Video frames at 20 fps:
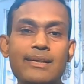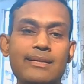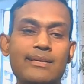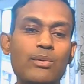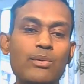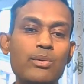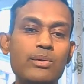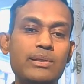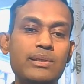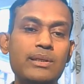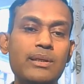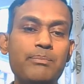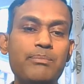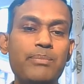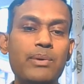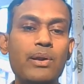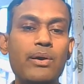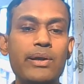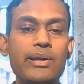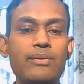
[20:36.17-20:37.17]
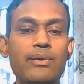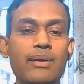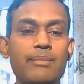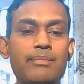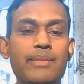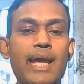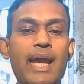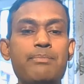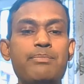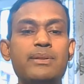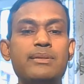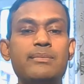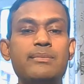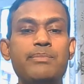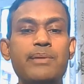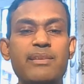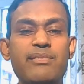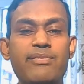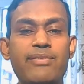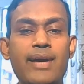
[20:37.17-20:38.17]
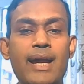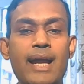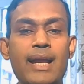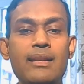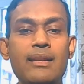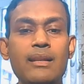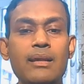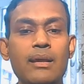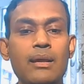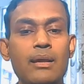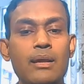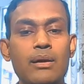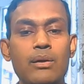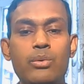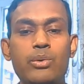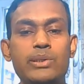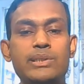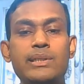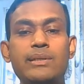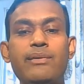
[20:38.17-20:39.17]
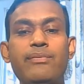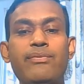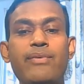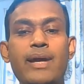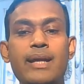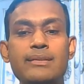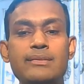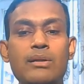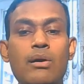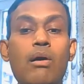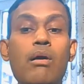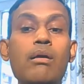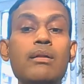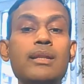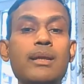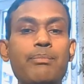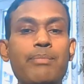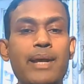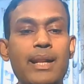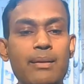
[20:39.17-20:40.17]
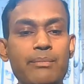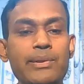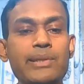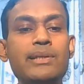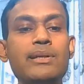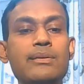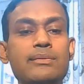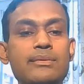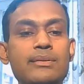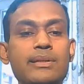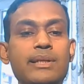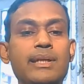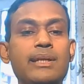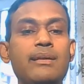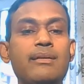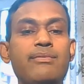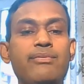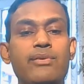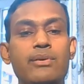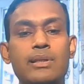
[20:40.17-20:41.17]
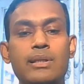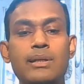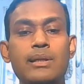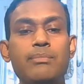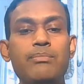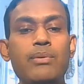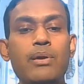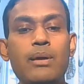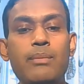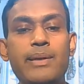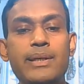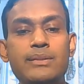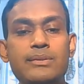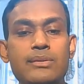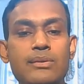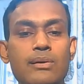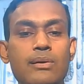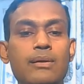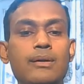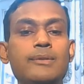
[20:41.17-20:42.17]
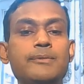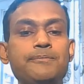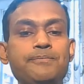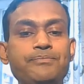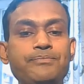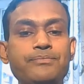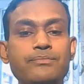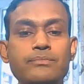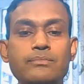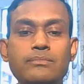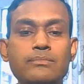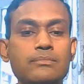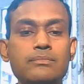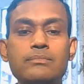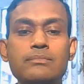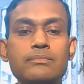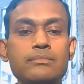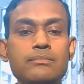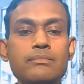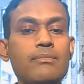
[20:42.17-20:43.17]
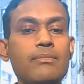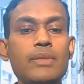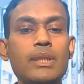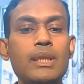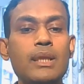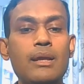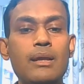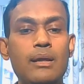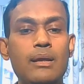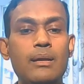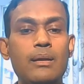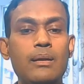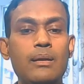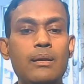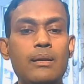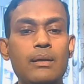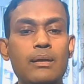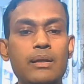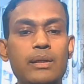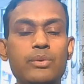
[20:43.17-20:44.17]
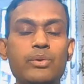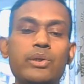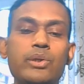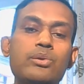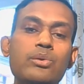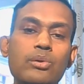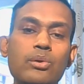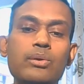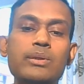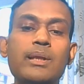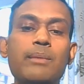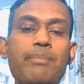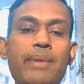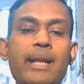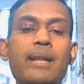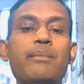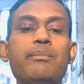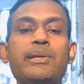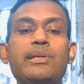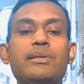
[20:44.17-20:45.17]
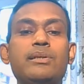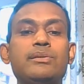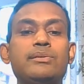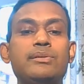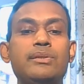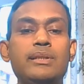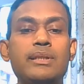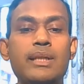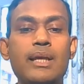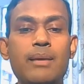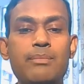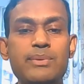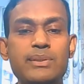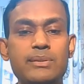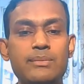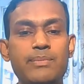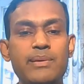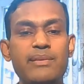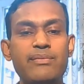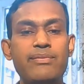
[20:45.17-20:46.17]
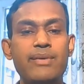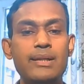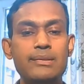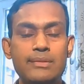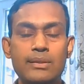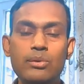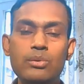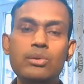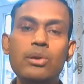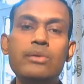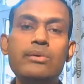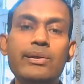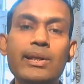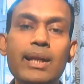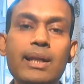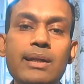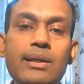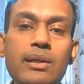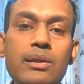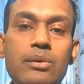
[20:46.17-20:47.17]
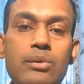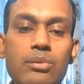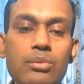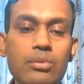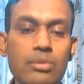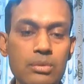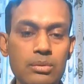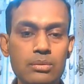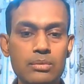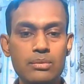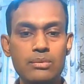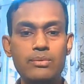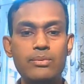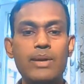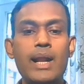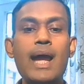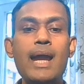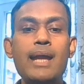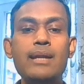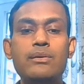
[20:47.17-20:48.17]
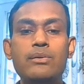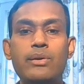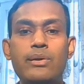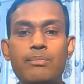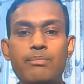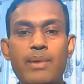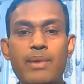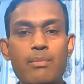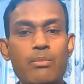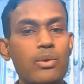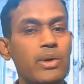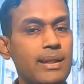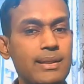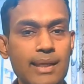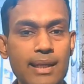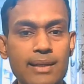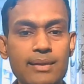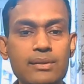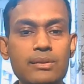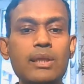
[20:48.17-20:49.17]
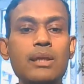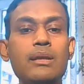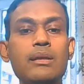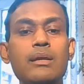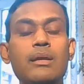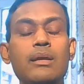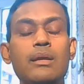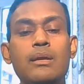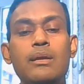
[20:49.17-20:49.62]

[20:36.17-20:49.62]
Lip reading: code deploy. You have the AppSpec file, which defines all the parameters needed for the deployment. So you need to know the parameters in the AppSpec files. You don't really need to write or memorize anything,